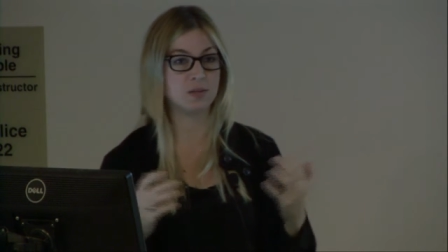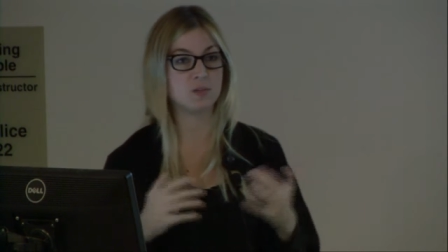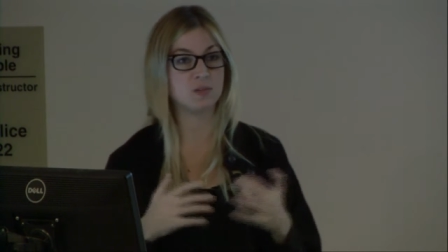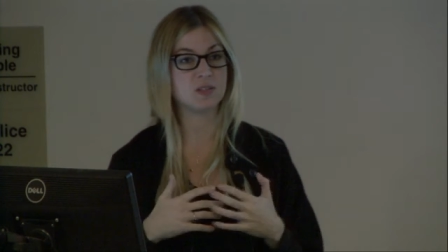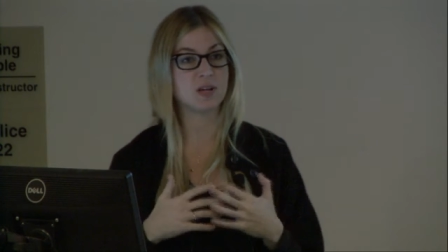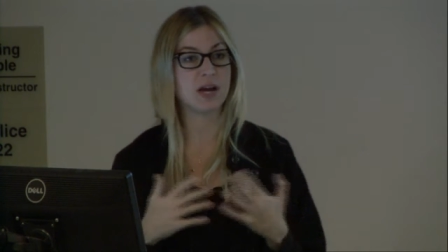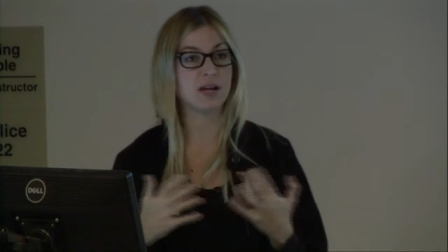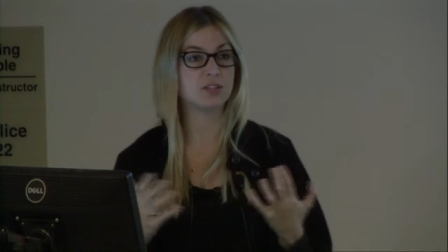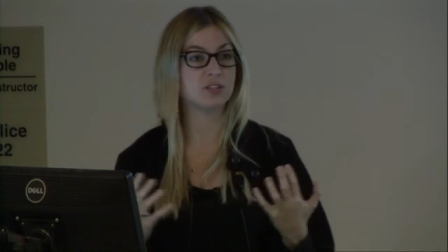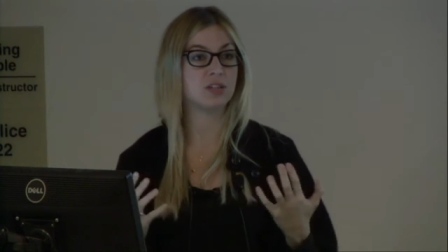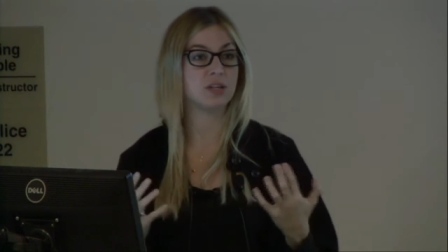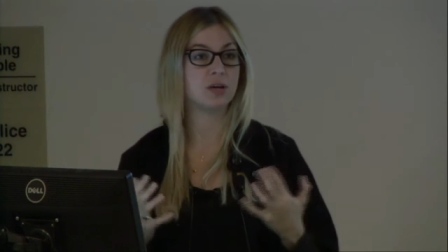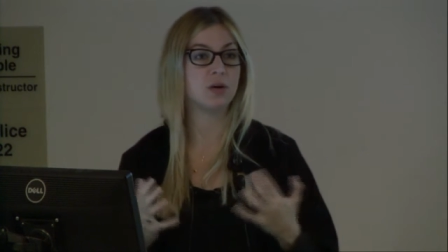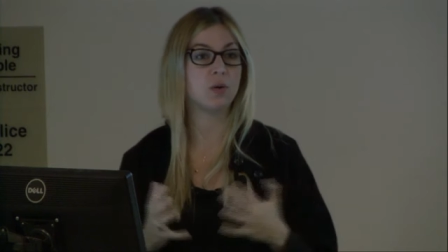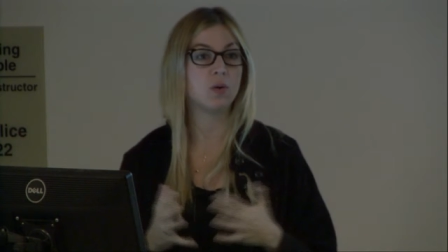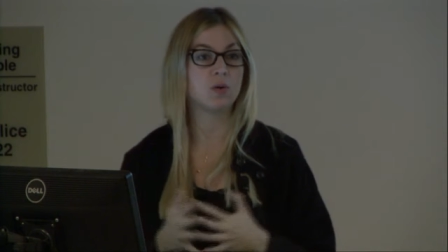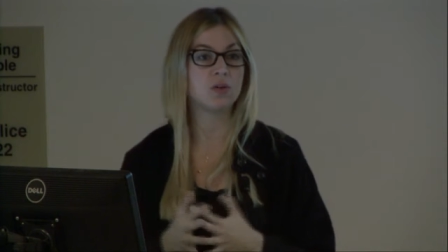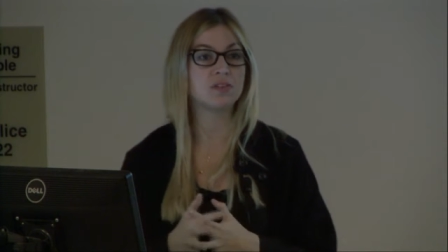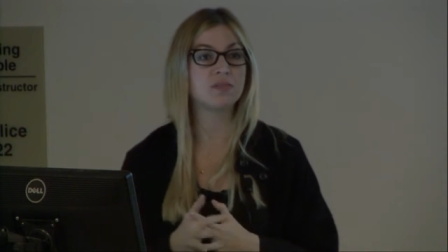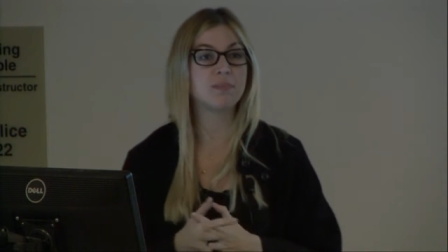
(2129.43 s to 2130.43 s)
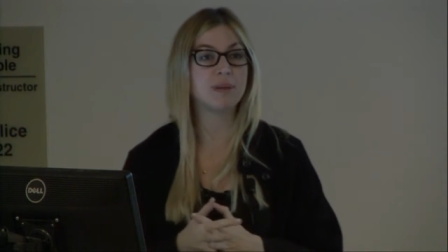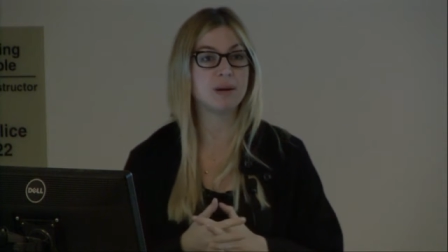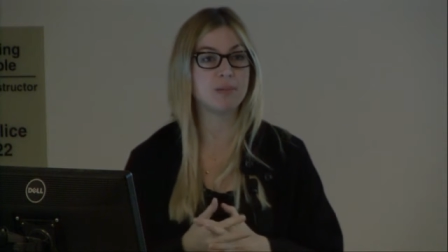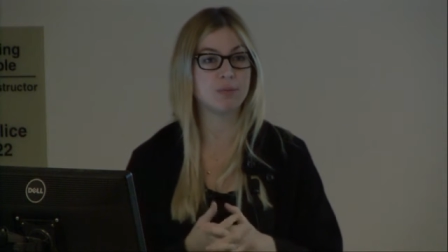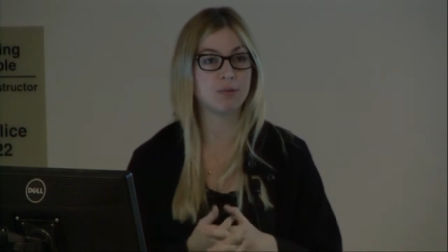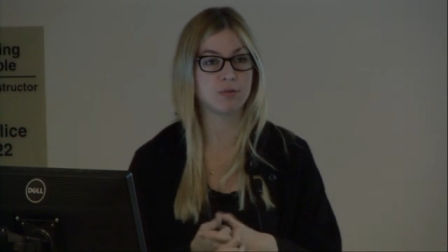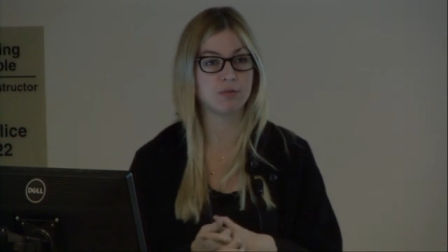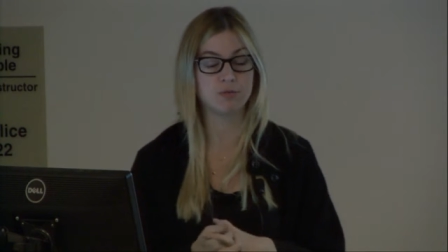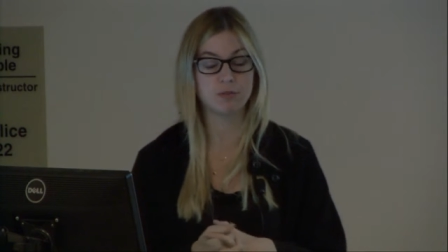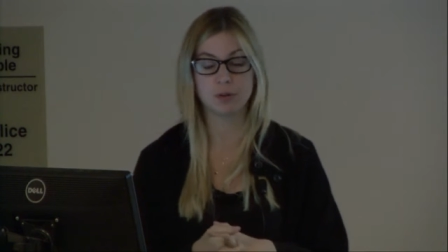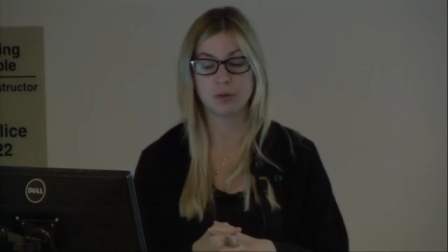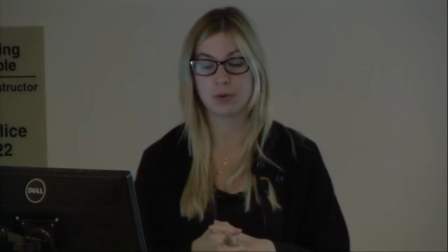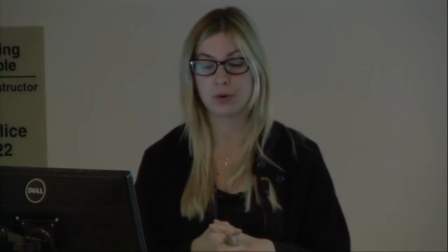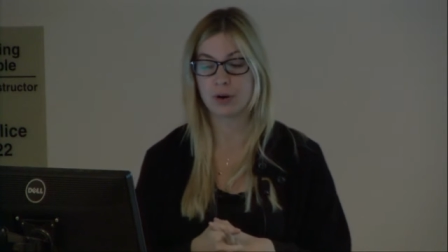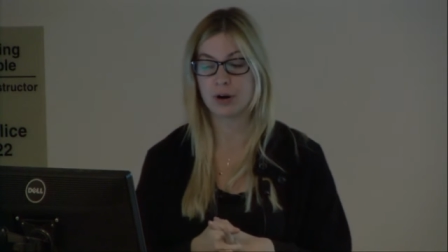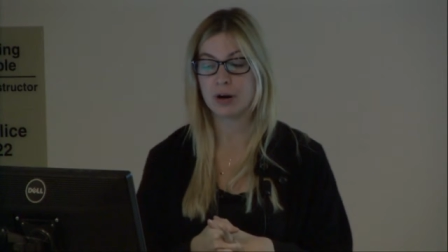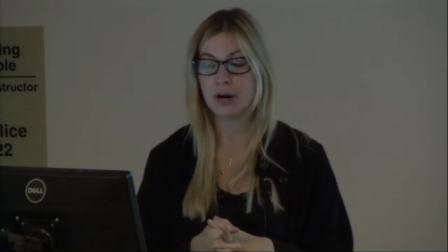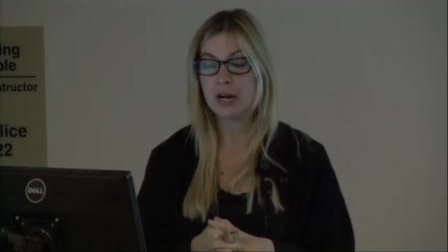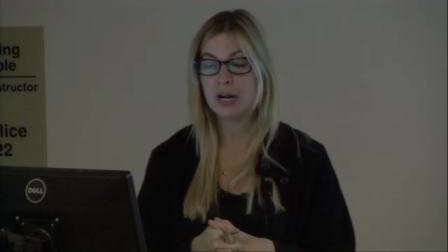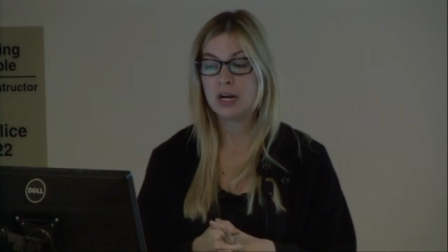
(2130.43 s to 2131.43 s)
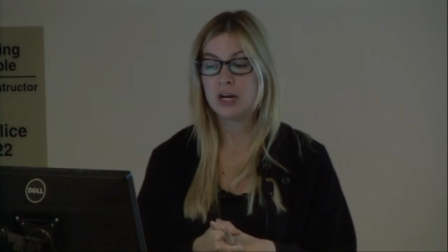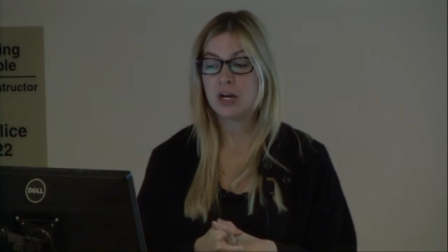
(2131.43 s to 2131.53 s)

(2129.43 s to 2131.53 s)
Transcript: It was actually an old maple floor.